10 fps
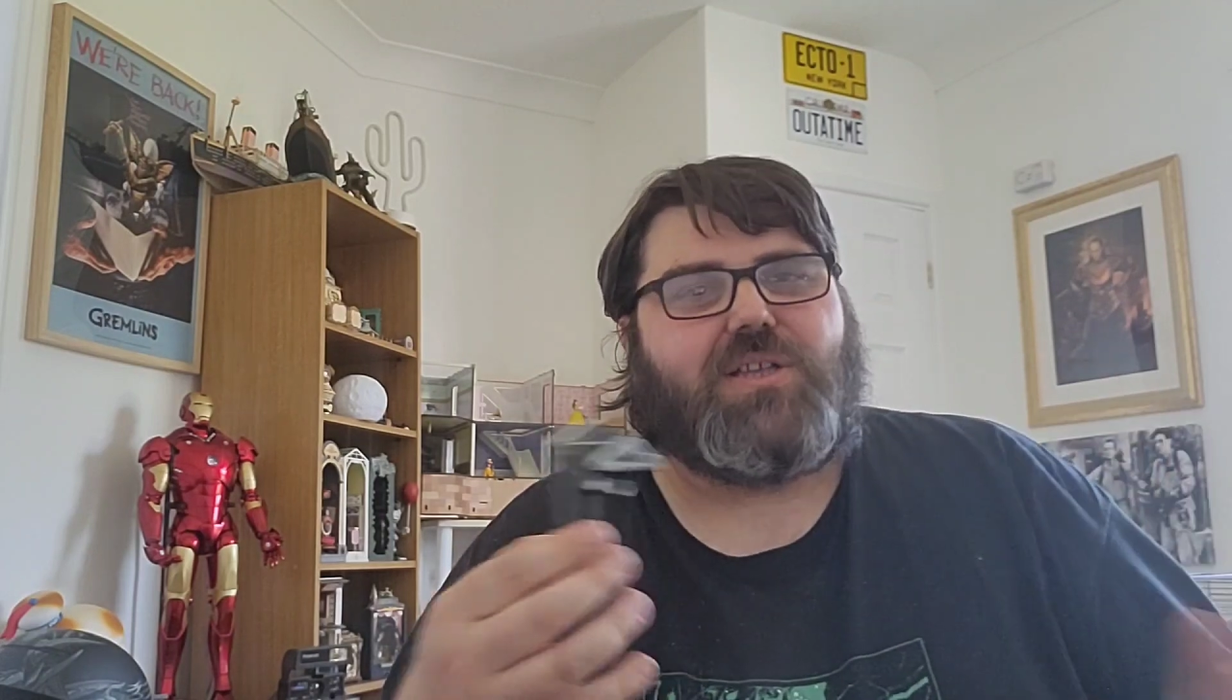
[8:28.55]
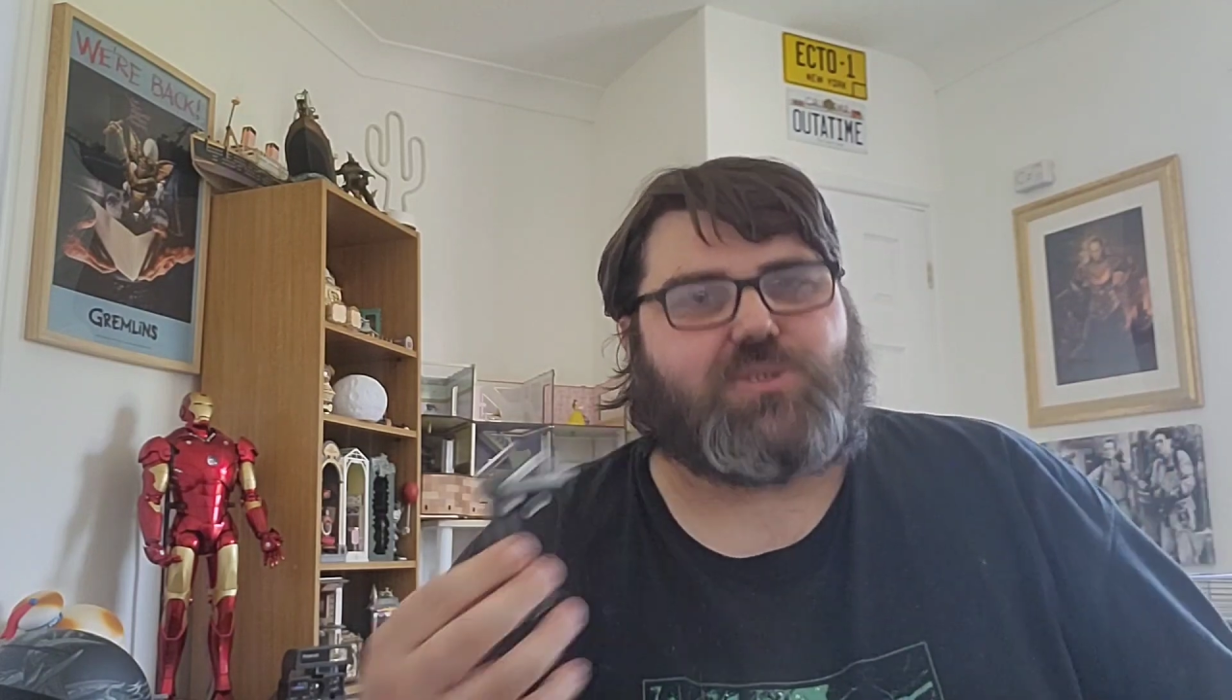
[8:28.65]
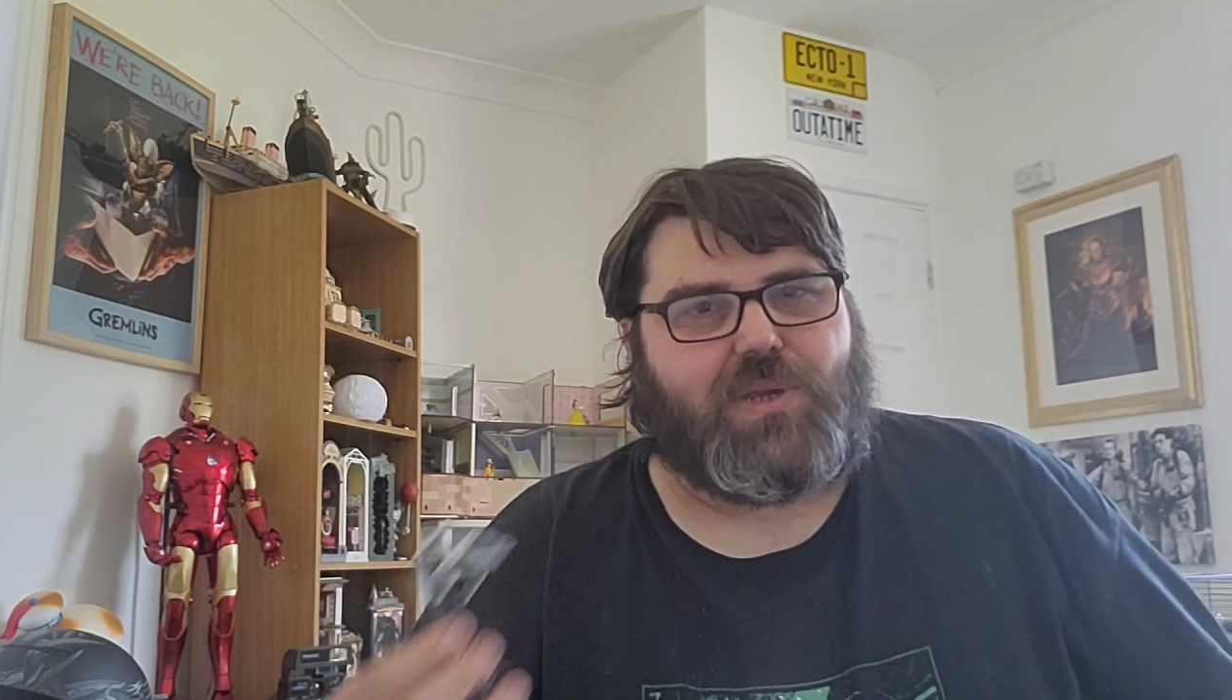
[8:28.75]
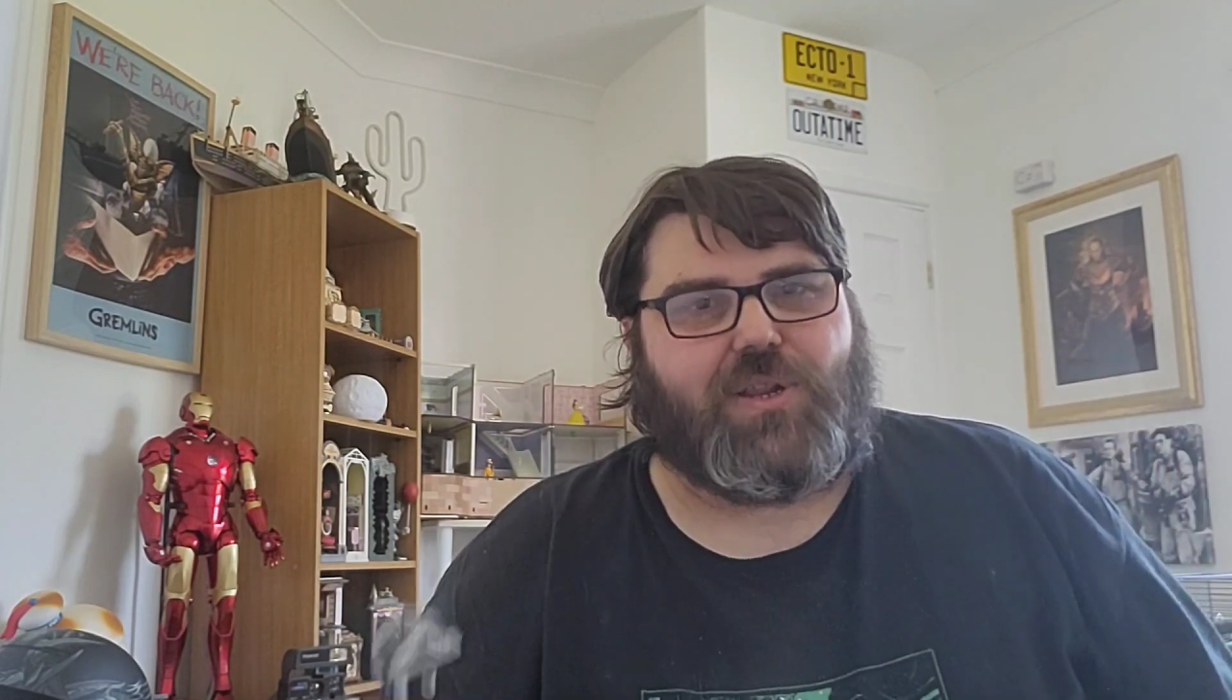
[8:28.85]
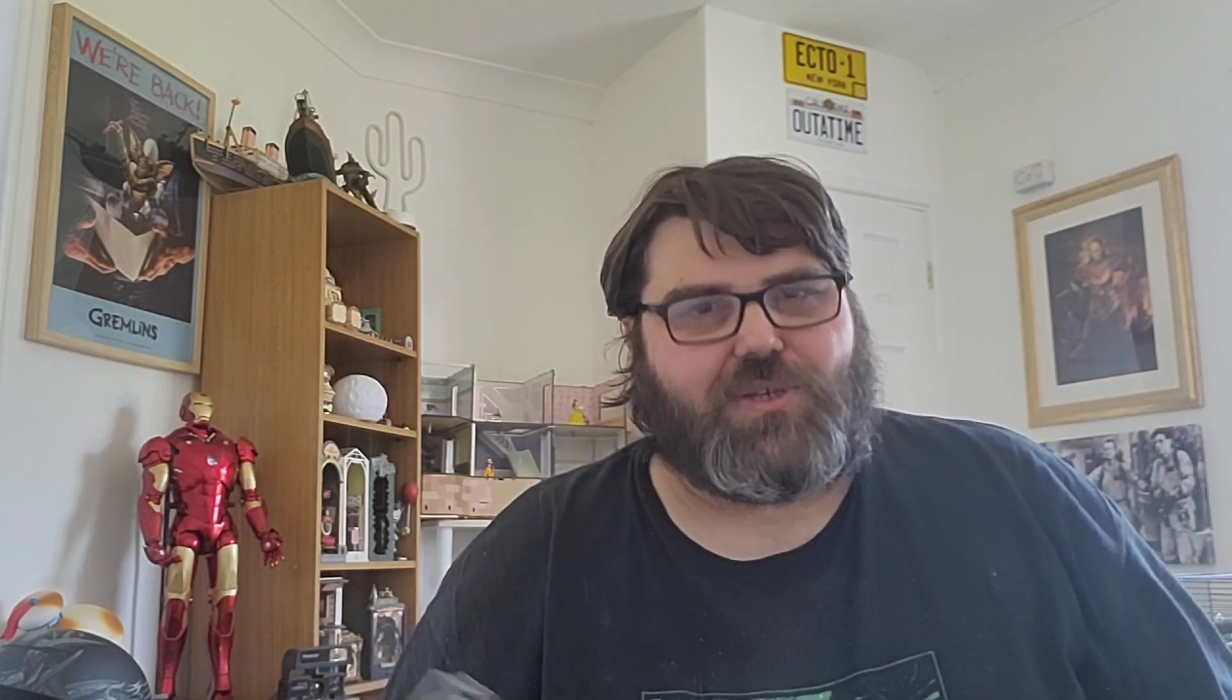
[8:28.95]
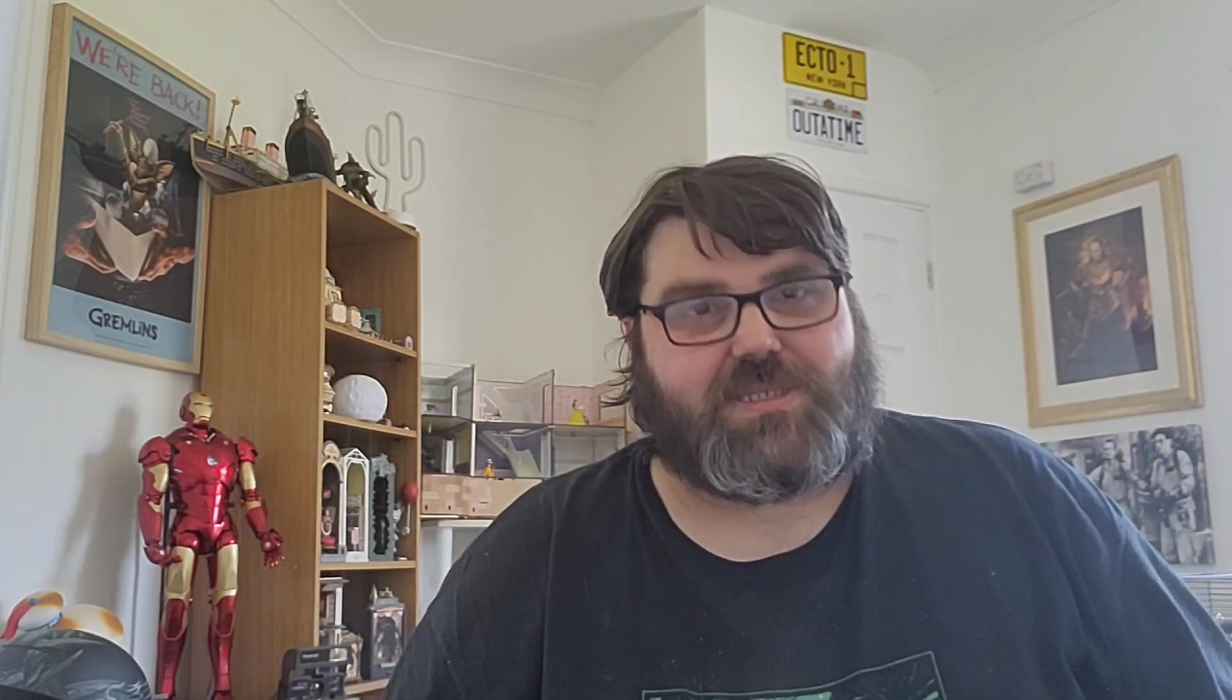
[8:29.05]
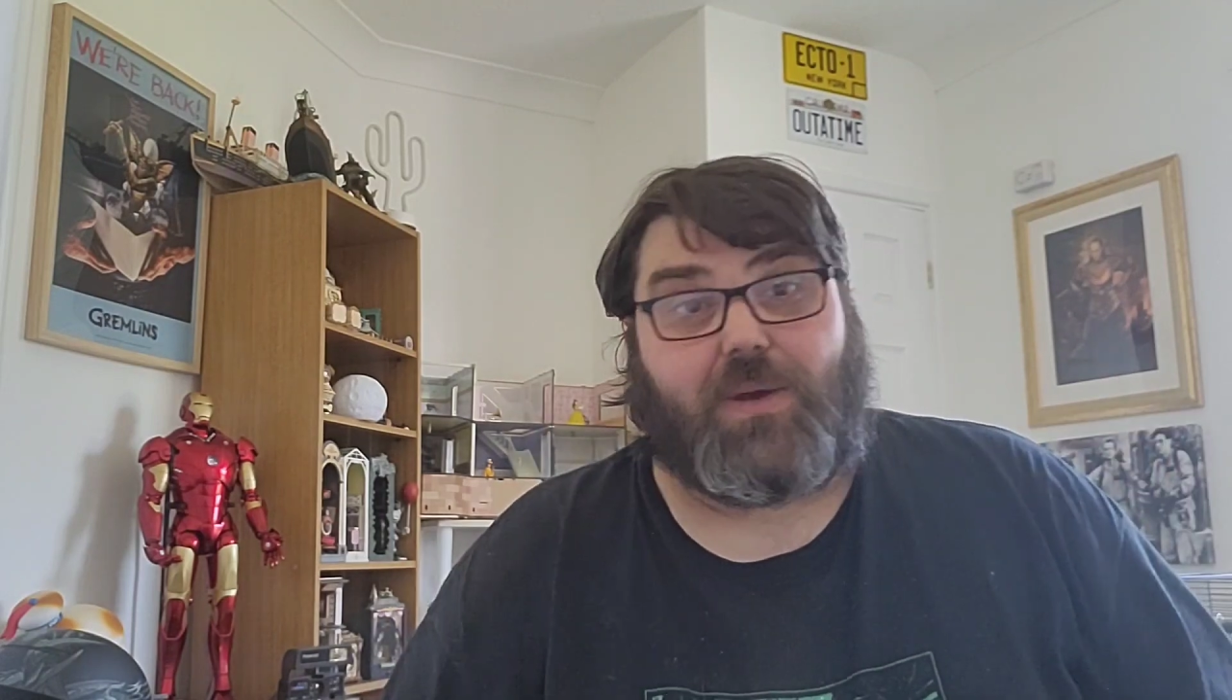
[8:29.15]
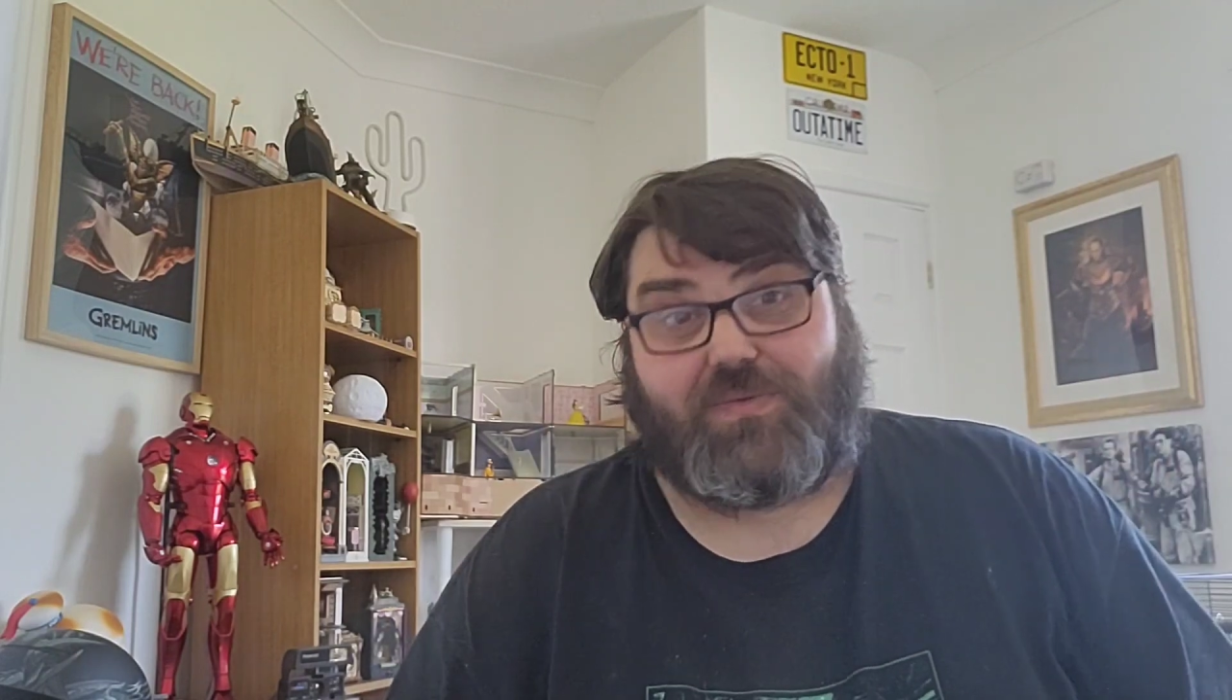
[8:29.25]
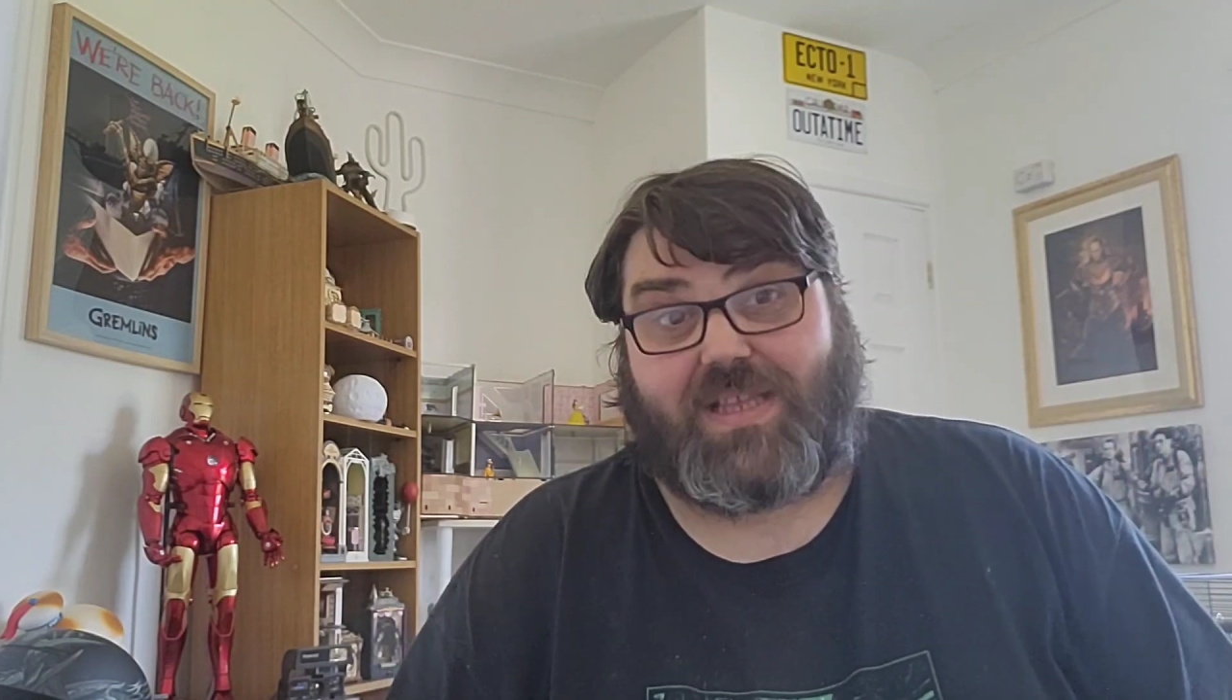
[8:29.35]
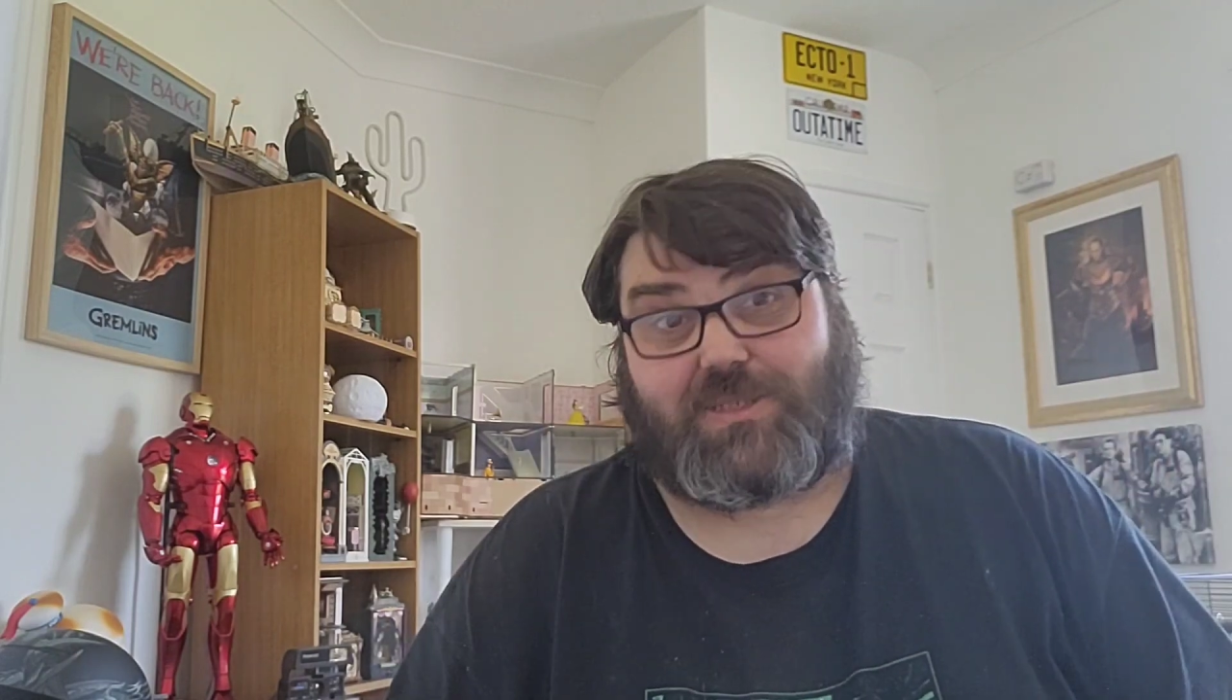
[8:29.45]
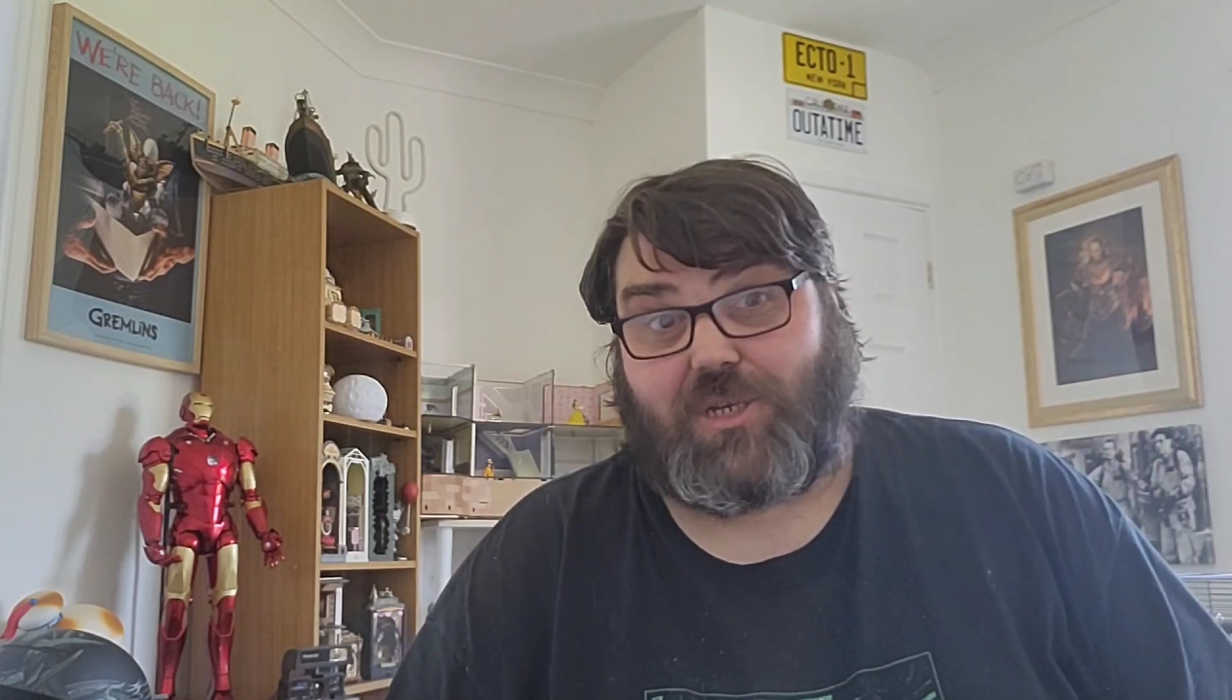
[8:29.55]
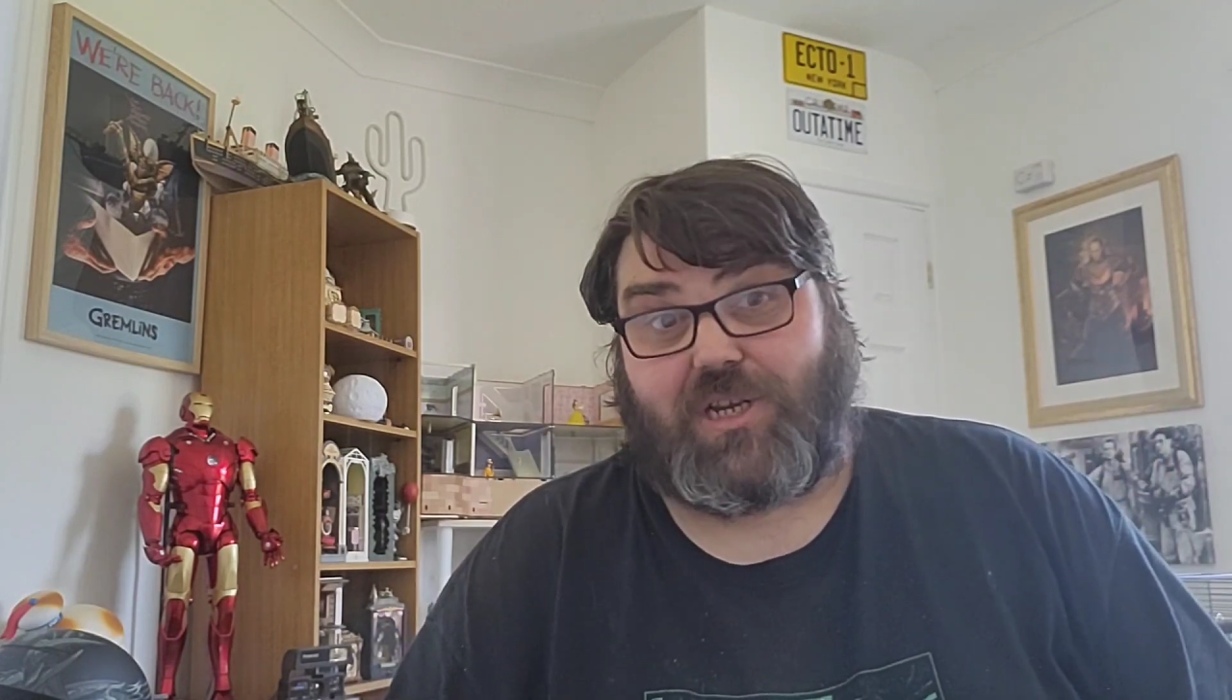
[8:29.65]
So it looks like that's